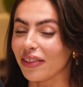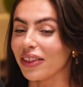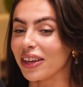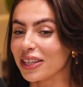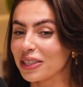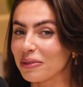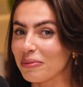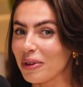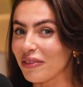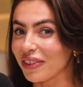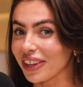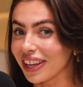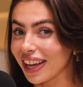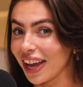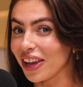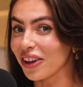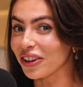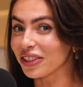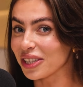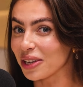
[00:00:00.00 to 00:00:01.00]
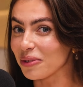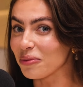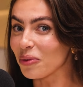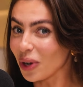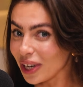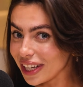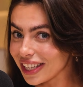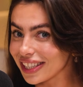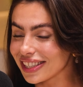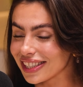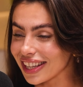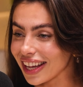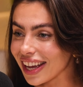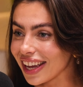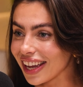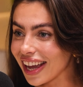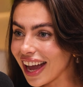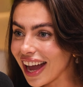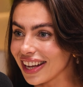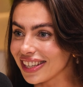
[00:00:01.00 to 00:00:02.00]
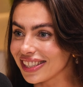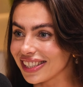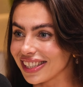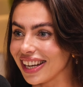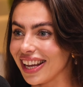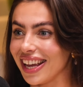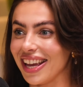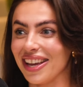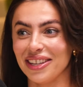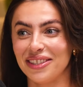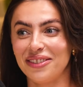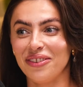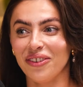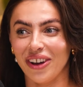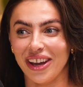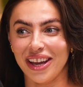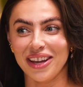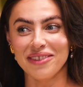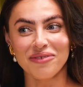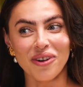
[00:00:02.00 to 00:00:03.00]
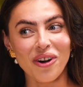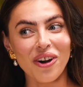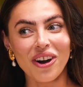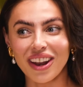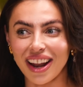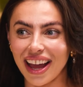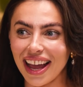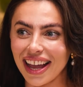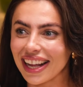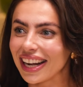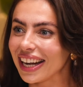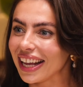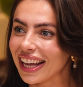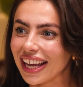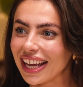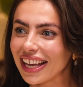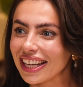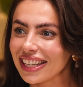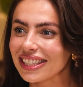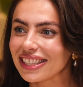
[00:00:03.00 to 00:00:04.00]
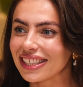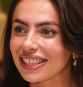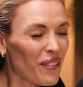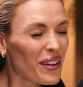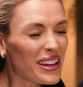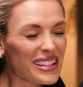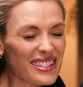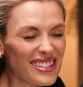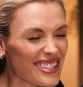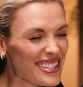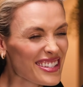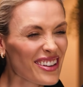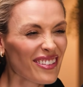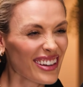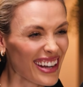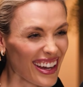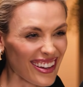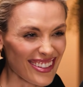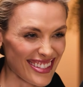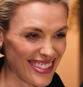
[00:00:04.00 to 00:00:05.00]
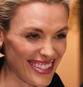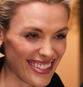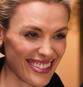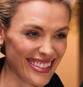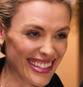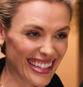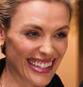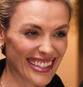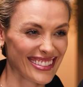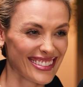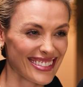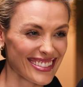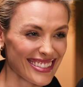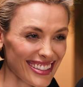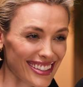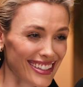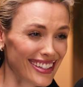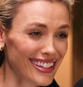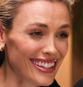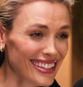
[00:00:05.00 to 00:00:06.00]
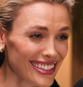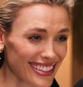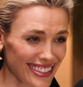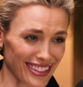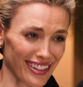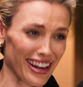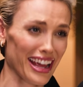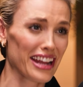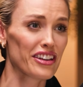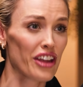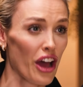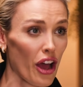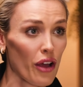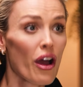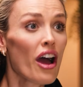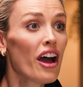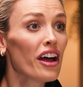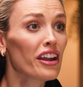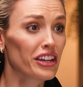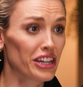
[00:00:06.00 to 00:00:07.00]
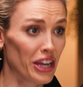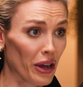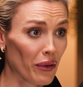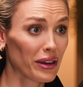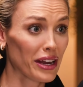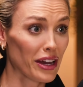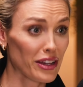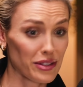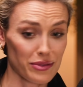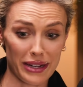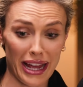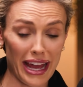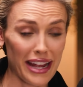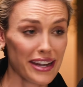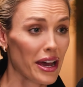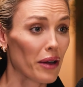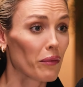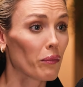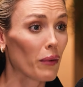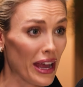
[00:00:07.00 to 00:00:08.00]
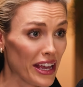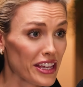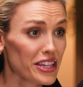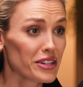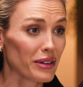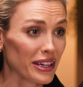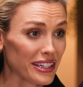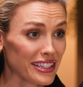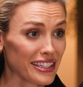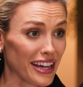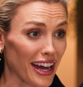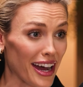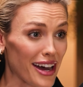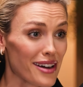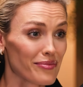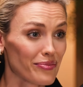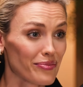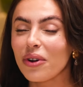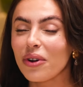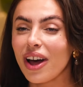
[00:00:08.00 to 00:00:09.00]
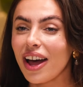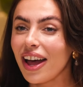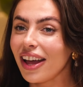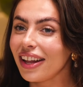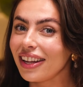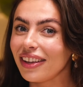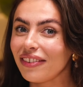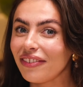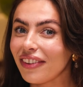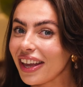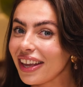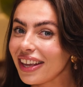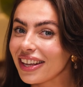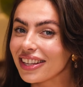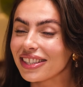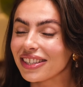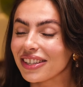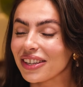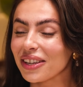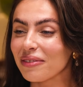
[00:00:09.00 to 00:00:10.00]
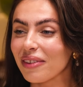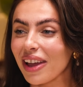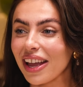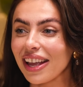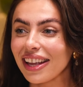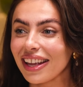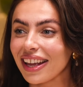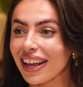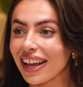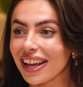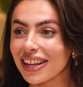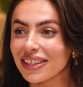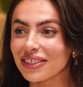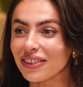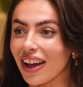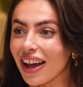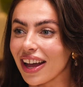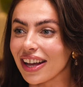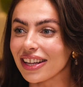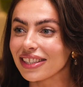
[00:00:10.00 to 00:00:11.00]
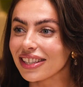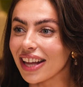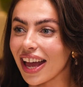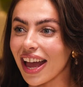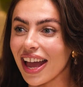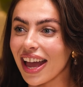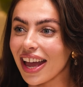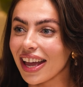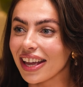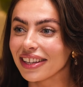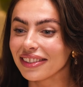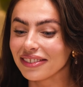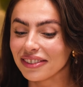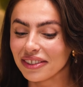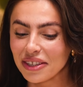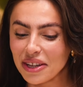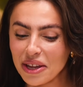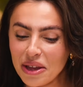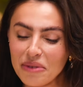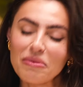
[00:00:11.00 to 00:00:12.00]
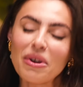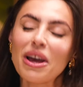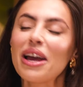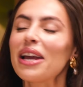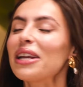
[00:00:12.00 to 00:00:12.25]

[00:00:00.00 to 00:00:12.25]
think it's a bit of a chaotic Wallis thing, actually. It's what it more likely is. Wait, does no one else do this? You're like, no one else would end up where you ended up. honey, fake it till you make it is what I say. But